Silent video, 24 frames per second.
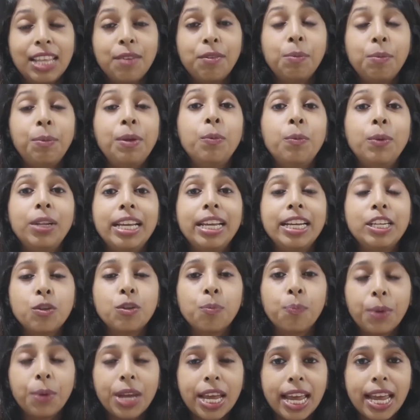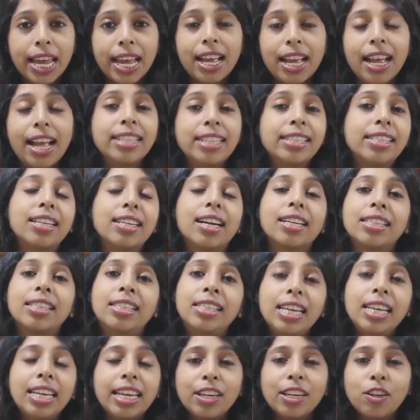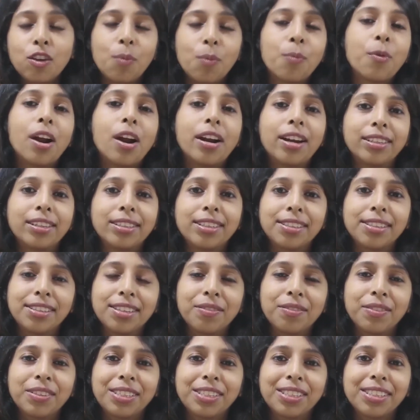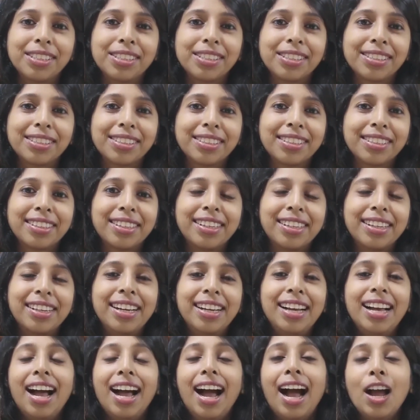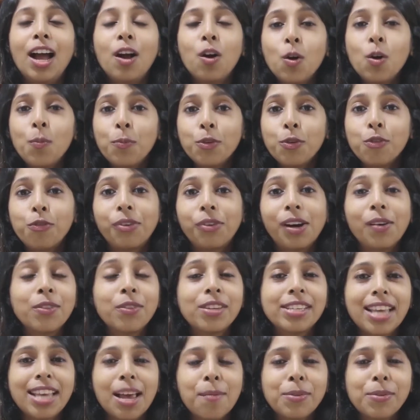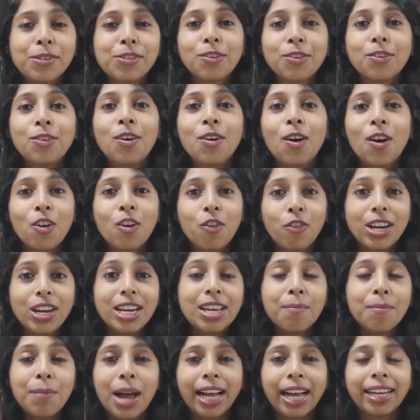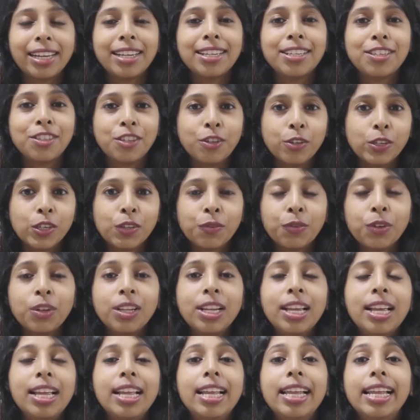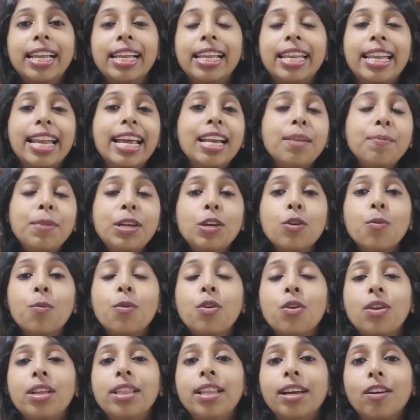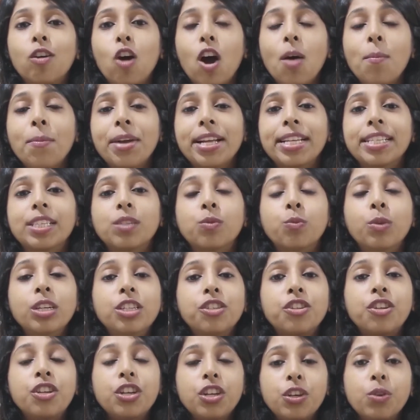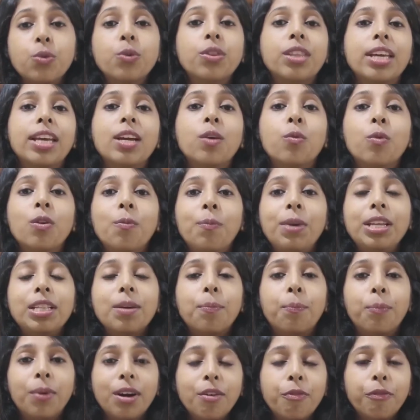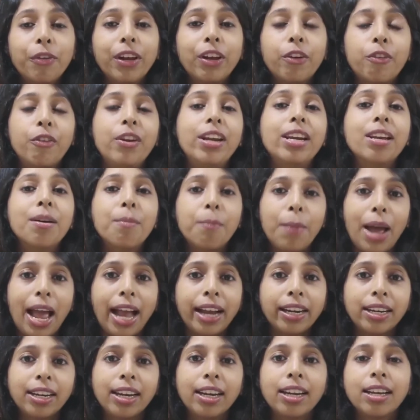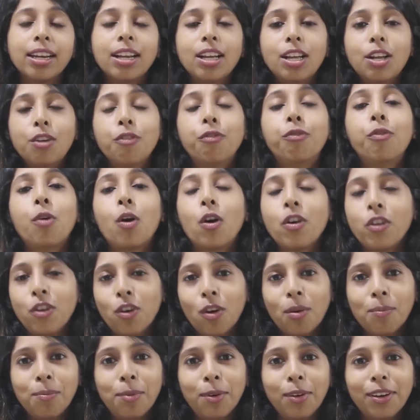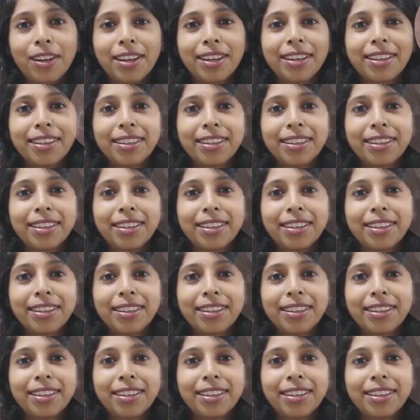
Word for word: They will be willing to pay and start seeking your products and services. I hope you found this episode on reader magnets useful. Let me know in the comments which do you think would be the perfect reader magnet for your book.